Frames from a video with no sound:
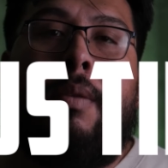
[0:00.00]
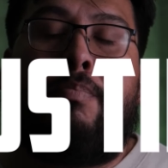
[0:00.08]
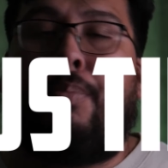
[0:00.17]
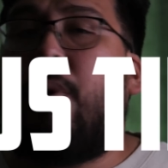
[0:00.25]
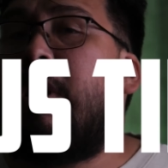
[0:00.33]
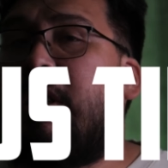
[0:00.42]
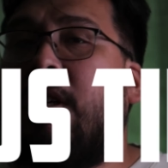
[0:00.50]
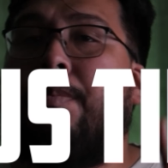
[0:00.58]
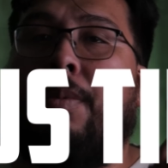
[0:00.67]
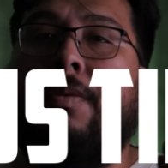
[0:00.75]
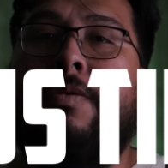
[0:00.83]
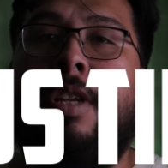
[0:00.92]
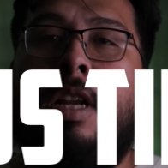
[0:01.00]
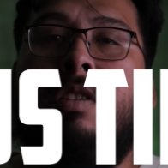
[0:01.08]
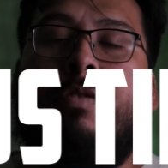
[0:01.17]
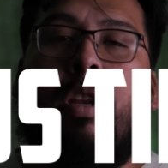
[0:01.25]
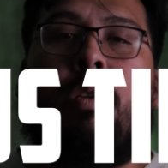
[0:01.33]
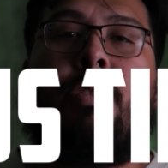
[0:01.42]
bonus tip of
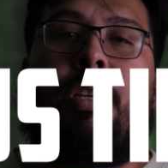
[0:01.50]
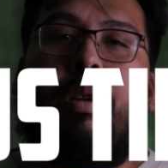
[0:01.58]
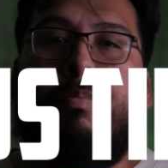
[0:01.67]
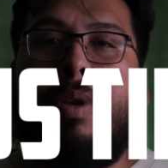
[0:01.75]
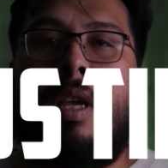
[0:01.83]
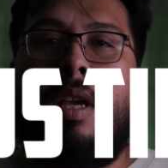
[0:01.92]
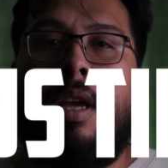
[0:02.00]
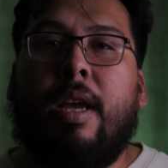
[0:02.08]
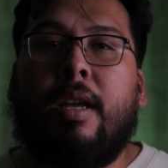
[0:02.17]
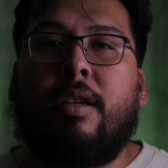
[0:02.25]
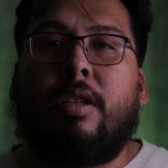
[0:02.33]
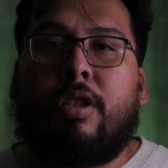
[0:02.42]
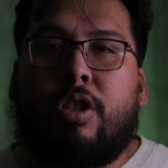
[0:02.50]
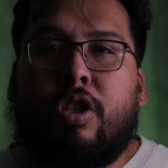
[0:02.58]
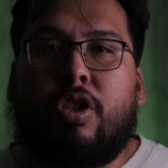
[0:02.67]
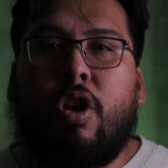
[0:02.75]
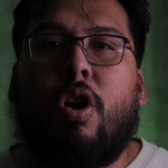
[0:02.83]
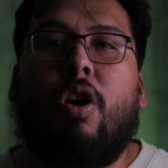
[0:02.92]
today's video is going to be
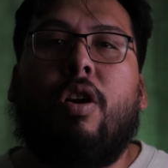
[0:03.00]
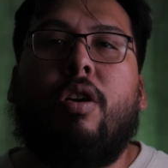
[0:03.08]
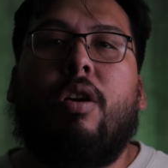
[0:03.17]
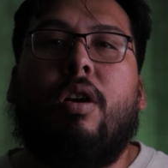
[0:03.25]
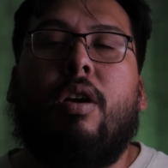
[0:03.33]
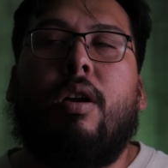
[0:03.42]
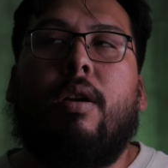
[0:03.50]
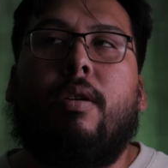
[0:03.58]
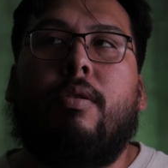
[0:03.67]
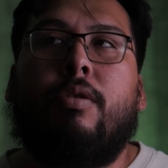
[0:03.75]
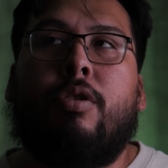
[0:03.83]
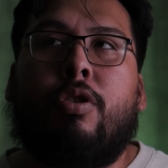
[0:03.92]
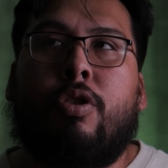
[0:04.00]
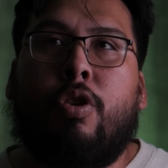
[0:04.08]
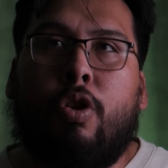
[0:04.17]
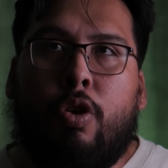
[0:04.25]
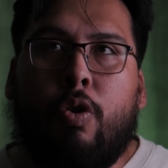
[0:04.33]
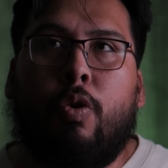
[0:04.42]
start
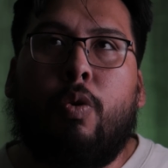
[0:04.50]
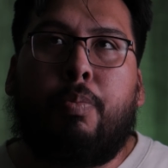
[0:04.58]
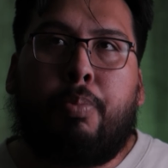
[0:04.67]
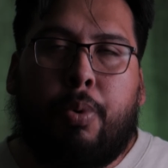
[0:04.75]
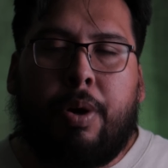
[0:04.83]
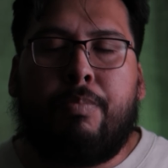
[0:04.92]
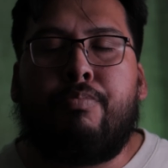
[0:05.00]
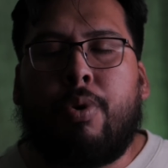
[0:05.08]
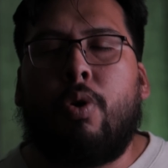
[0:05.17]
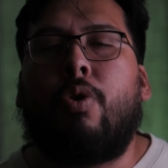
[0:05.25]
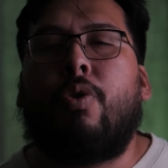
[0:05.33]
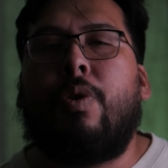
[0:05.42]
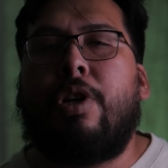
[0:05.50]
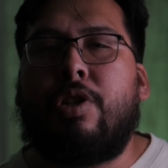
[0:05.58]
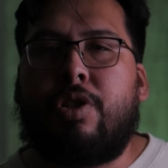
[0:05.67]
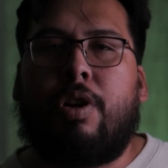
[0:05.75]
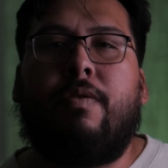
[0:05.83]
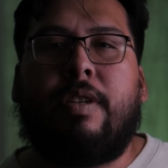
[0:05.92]
to do print brokering
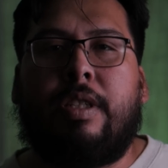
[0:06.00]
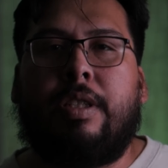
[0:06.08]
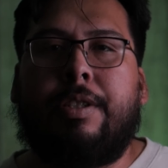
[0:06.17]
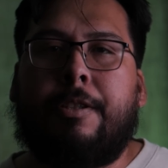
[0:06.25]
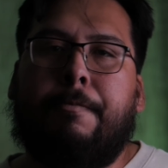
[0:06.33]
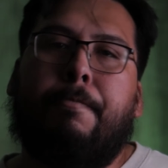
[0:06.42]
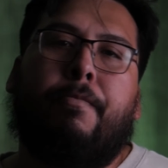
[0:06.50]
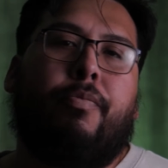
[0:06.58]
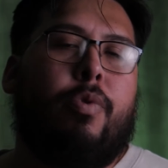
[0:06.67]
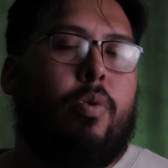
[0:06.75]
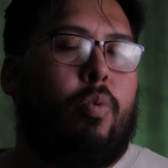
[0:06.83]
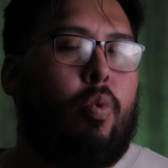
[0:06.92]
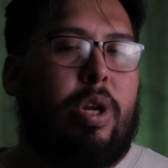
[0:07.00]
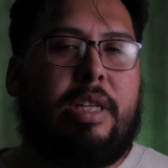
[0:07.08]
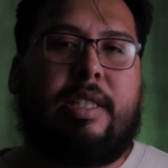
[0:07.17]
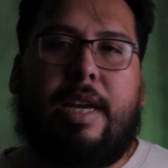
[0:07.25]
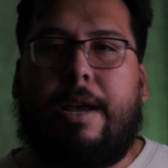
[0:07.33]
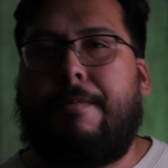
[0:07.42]
services. What
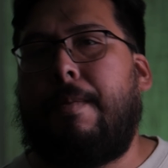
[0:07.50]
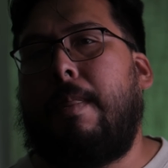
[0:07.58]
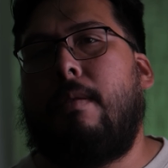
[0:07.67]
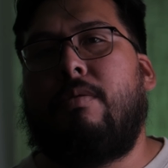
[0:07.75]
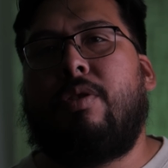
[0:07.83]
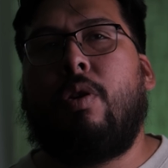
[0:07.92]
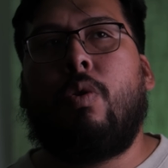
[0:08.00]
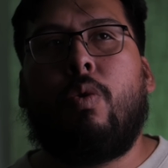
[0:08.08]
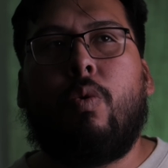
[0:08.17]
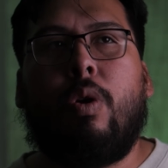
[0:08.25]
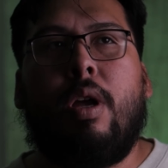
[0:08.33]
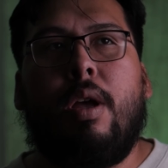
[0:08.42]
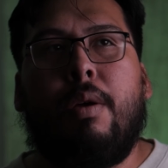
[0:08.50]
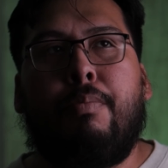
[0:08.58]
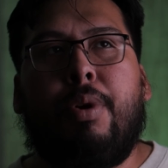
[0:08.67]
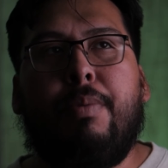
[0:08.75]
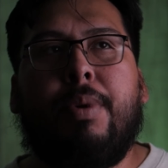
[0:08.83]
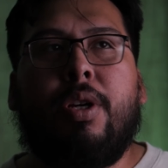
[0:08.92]
is that? So
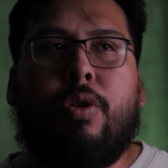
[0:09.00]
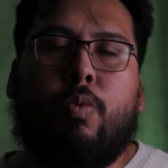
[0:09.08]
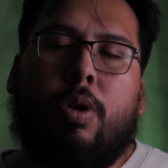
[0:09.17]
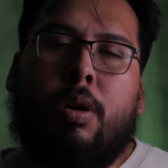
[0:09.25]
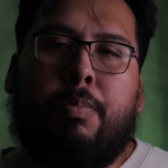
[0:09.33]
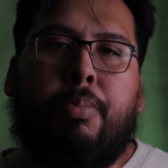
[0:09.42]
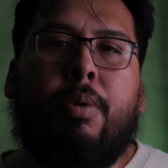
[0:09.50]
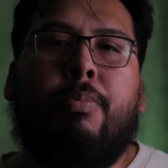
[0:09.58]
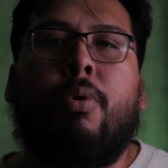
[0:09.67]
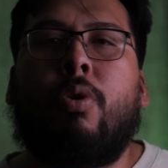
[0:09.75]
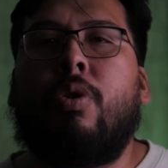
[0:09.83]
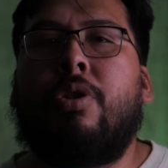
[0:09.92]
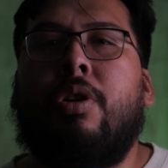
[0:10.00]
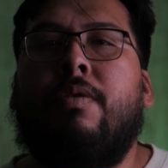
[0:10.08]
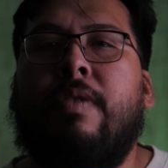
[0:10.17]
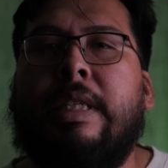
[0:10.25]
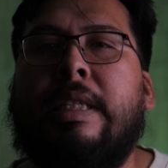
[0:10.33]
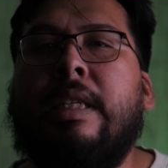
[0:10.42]
pretty much what a print broker
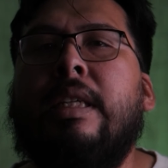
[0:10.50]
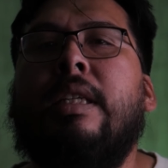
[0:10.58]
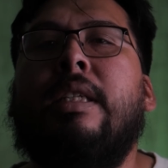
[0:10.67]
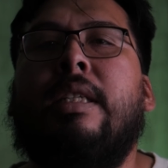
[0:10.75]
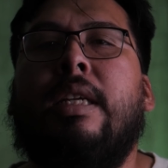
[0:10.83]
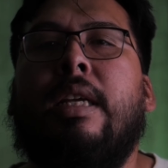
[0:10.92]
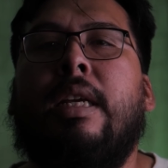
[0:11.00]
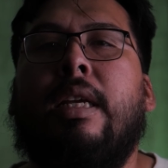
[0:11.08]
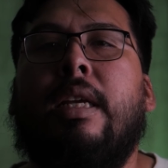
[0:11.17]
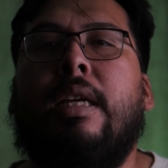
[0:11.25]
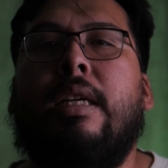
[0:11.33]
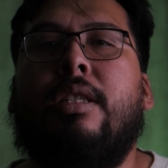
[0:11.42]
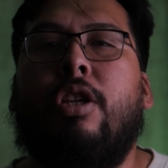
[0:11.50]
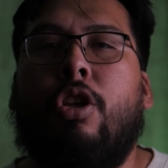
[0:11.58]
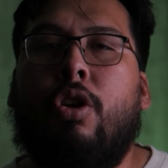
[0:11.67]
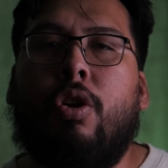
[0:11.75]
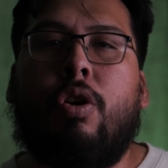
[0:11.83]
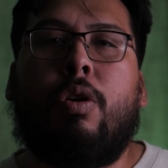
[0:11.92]
service is
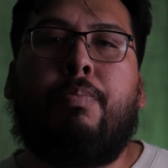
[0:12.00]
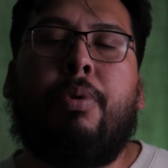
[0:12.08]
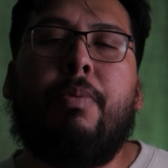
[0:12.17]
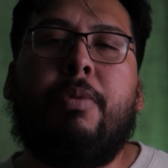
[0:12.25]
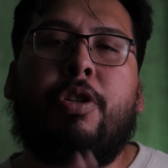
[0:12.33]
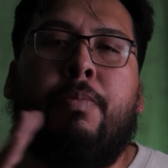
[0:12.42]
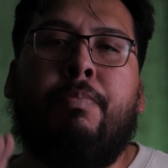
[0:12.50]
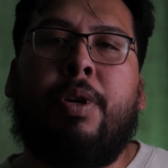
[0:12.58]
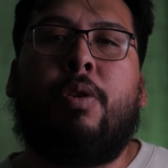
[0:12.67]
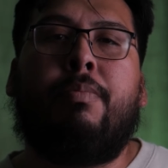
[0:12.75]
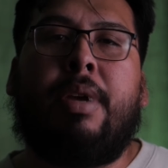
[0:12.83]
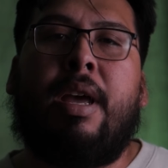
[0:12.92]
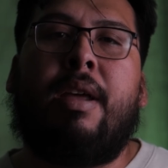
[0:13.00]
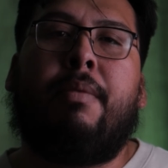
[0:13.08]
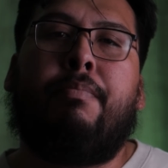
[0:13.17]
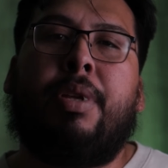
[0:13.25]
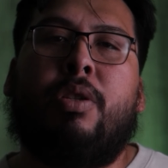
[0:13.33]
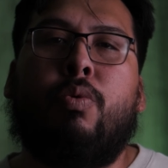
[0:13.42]
you're pretty much a
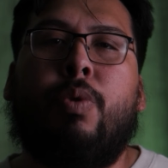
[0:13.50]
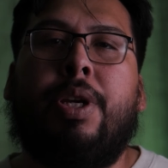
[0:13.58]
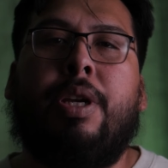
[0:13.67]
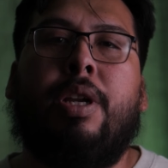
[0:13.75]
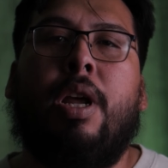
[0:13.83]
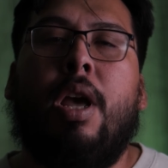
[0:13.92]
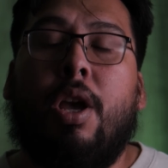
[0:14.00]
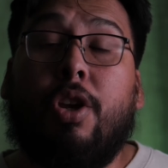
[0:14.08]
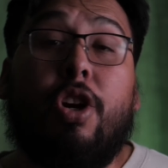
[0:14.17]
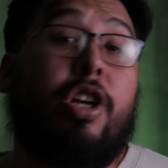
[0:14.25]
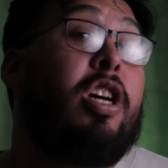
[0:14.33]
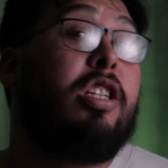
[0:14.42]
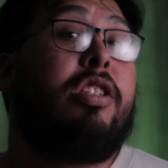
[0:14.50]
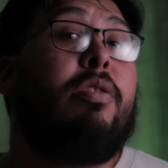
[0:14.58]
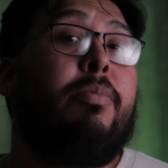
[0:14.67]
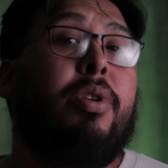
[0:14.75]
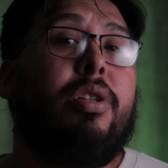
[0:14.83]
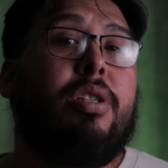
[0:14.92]
middleman between your
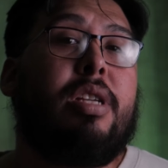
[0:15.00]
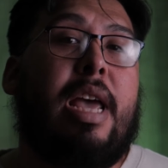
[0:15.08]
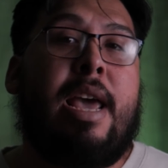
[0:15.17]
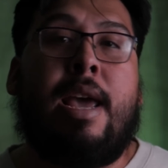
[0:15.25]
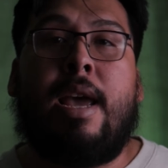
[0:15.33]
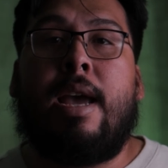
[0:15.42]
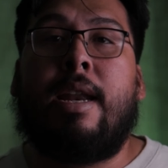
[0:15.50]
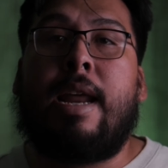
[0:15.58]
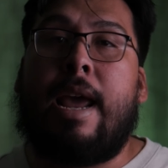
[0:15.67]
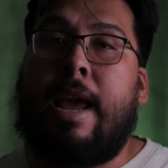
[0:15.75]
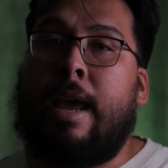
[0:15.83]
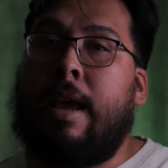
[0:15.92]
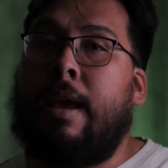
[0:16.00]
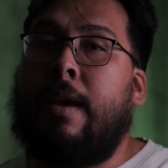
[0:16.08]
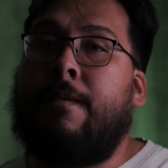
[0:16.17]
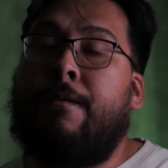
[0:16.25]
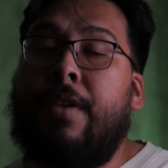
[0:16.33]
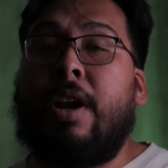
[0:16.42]
customers and
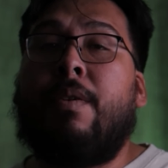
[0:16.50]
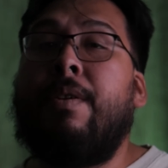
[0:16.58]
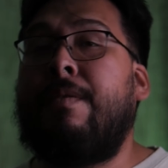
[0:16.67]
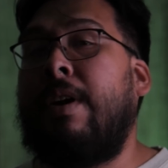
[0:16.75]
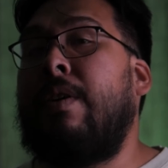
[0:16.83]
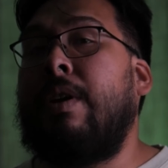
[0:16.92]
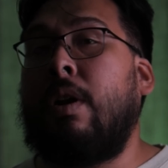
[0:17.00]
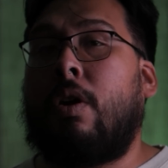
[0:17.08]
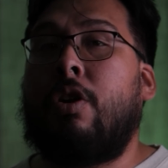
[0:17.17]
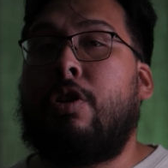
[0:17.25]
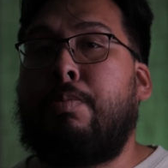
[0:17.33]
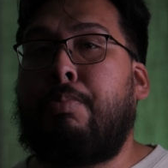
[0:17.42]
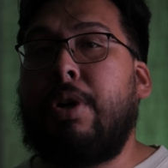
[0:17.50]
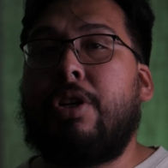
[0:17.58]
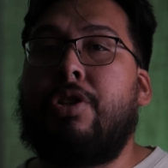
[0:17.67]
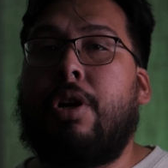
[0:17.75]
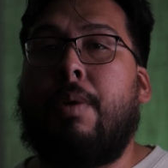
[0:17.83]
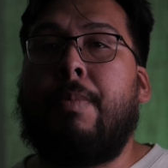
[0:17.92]
a very, very large
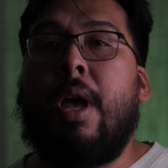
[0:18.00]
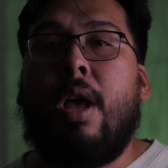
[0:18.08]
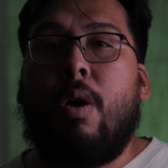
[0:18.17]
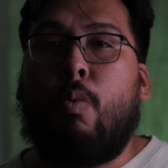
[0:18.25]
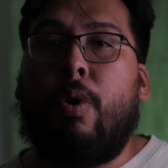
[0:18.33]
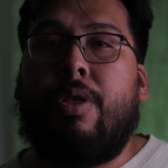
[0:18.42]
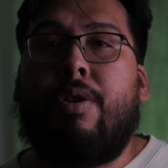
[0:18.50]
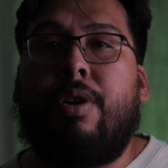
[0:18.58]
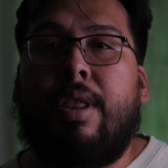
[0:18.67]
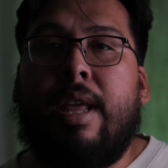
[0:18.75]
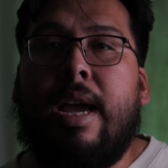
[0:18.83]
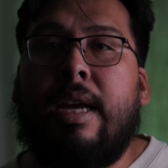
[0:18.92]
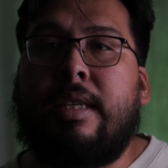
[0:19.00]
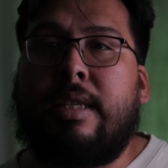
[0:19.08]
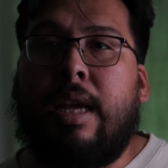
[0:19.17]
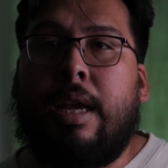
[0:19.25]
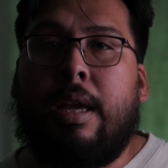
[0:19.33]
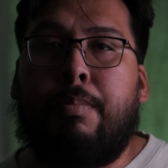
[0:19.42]
print shop, whether
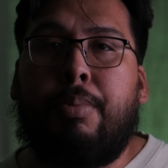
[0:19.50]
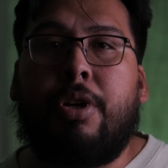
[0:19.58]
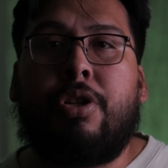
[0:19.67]
that's a print